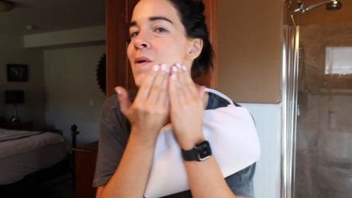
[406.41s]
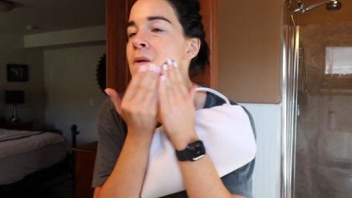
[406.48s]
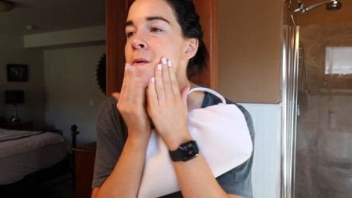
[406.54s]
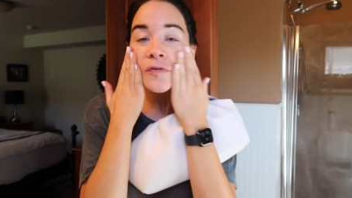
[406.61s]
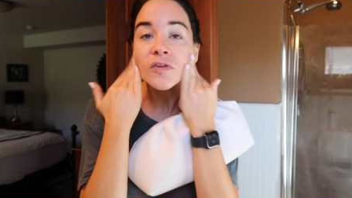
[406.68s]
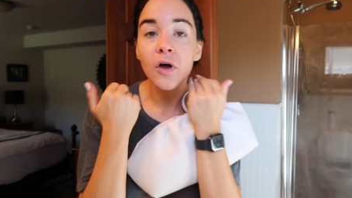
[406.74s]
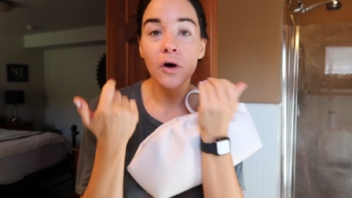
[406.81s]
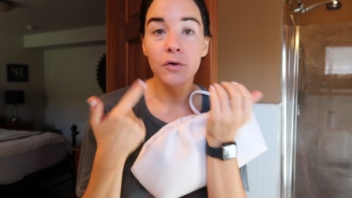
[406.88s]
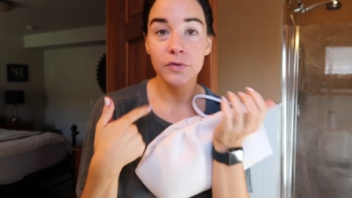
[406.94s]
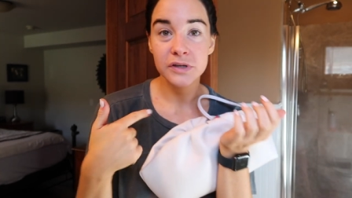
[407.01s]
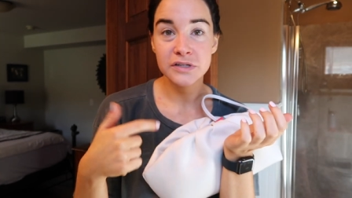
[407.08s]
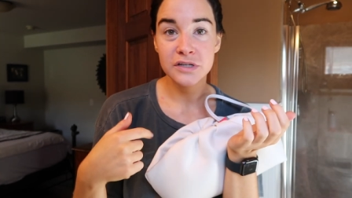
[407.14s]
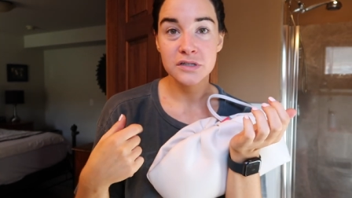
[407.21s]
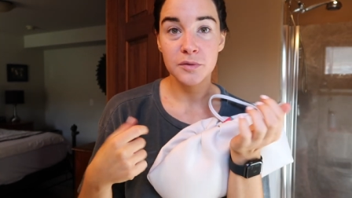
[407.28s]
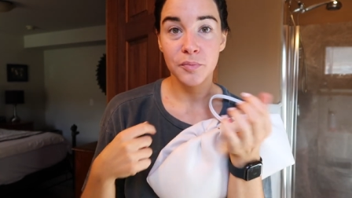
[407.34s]
So
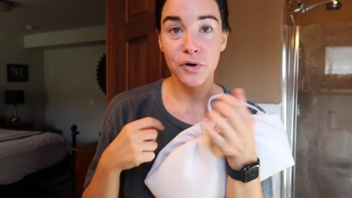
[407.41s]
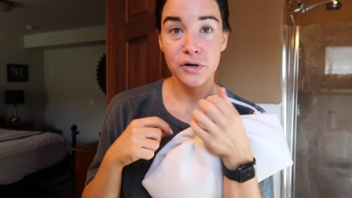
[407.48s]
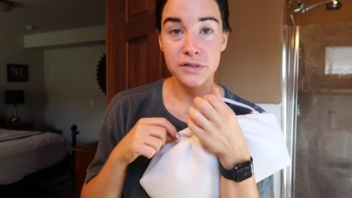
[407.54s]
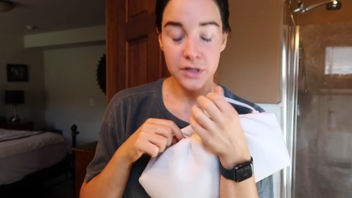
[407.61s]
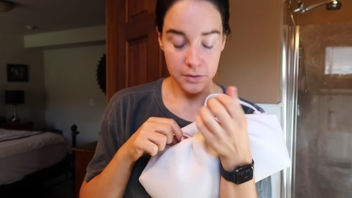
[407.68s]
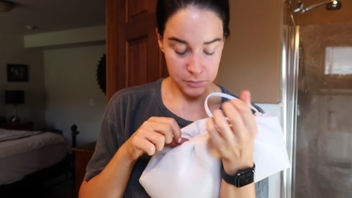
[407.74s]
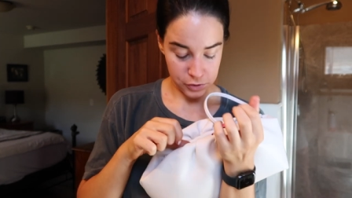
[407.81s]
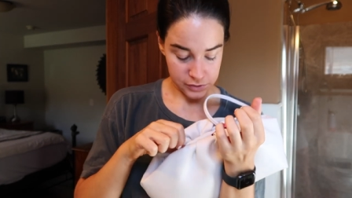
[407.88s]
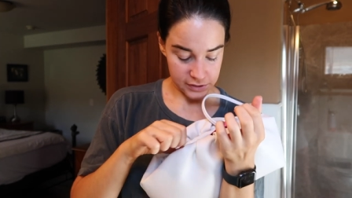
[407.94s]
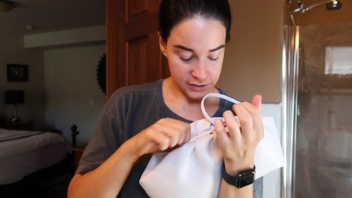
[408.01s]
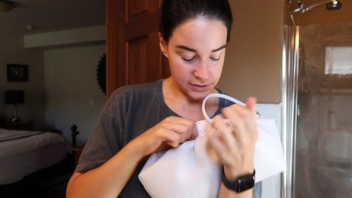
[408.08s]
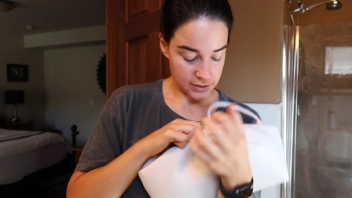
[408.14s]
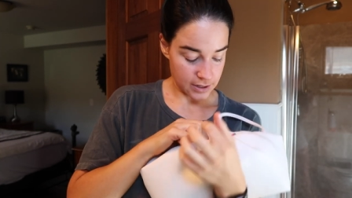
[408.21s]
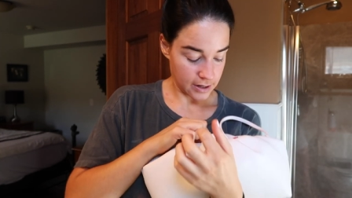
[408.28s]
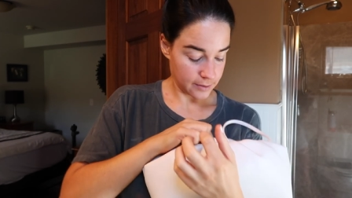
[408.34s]
this is the person I'm using
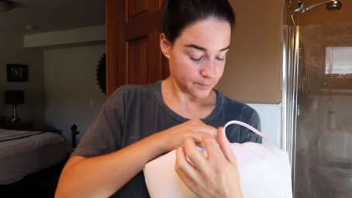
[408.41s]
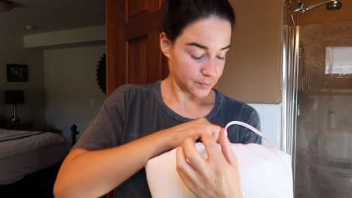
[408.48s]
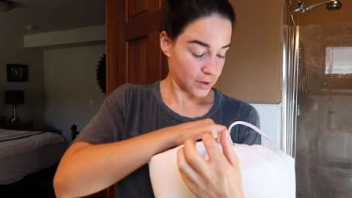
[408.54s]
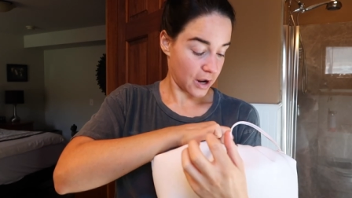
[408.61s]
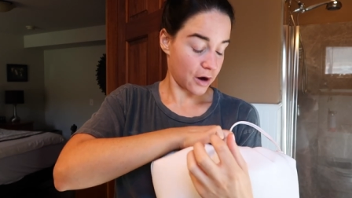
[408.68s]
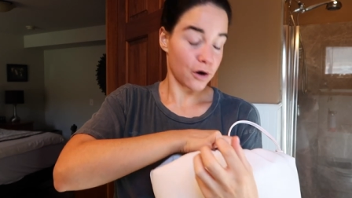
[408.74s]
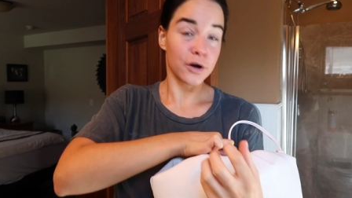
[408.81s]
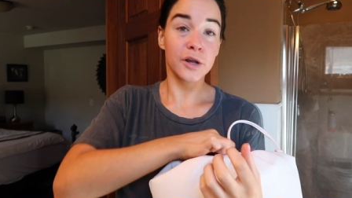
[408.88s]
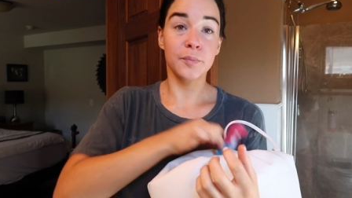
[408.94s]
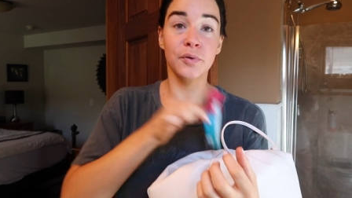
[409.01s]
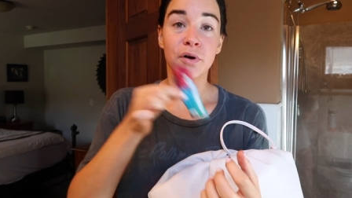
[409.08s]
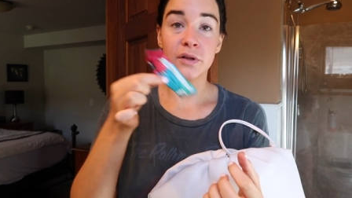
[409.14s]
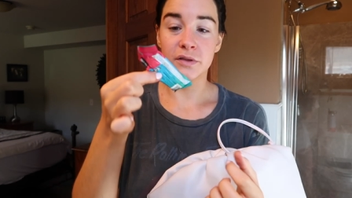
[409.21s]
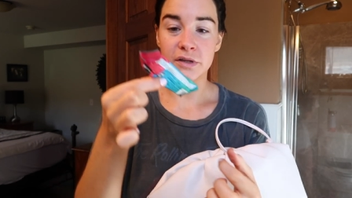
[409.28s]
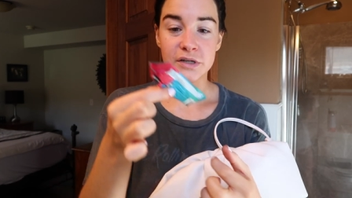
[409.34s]
tonight. I already
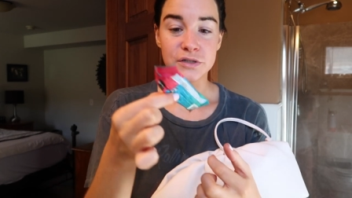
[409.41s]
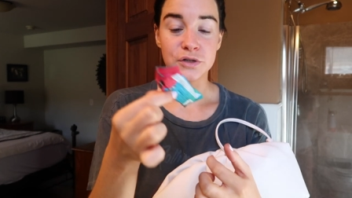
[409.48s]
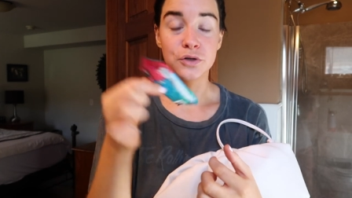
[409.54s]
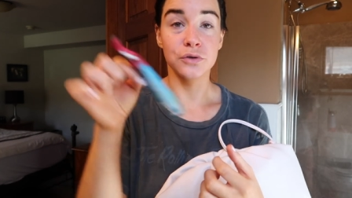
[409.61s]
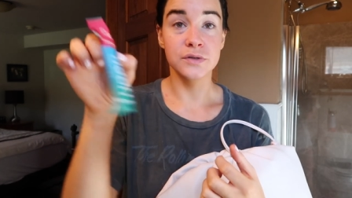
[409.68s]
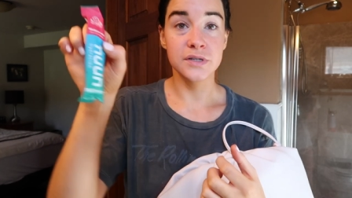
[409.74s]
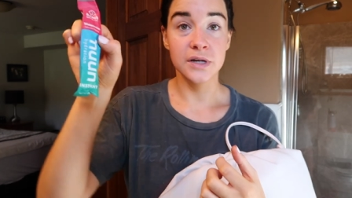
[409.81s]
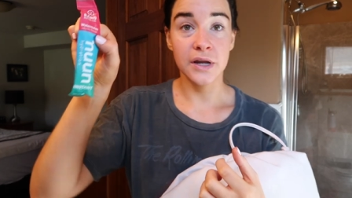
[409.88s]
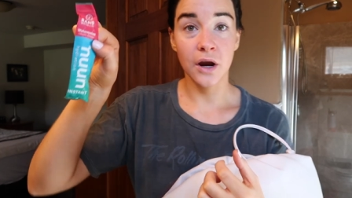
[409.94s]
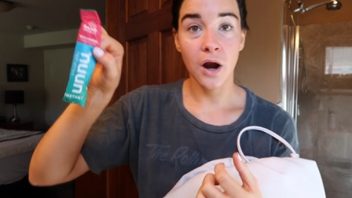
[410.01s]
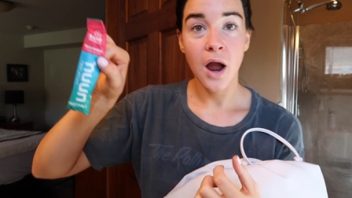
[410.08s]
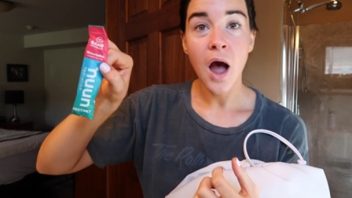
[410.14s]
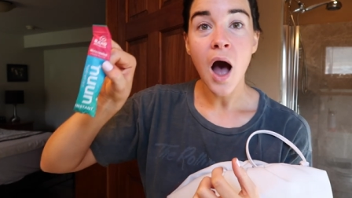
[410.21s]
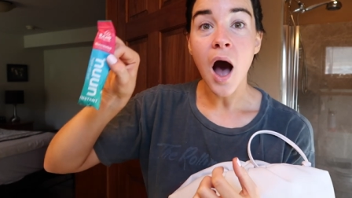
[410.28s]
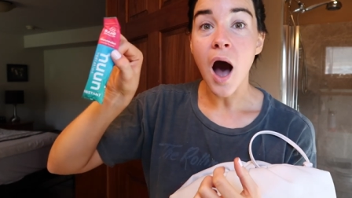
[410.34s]
put these Nuuns in here.